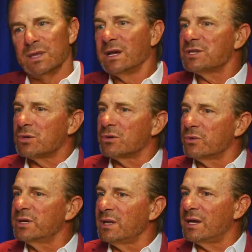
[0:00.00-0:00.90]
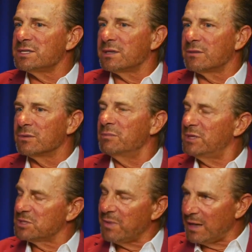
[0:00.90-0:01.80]
then I started realizing through the
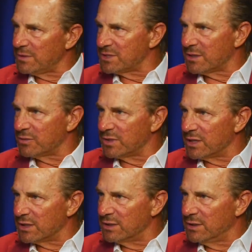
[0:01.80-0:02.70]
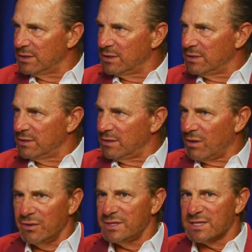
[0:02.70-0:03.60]
men's Bible study we did,
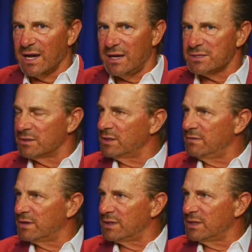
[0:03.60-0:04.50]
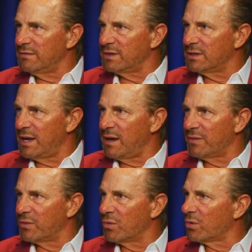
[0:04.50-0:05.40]
all these guys are leaving and living out in
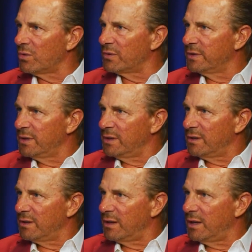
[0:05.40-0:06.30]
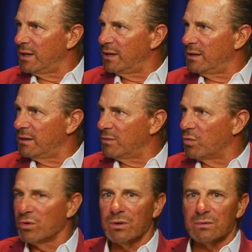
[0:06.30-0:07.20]
the world. Yes. And
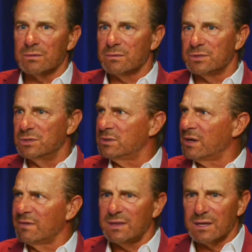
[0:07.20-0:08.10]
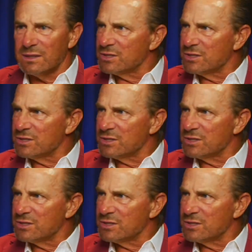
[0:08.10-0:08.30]
we're doing everything in this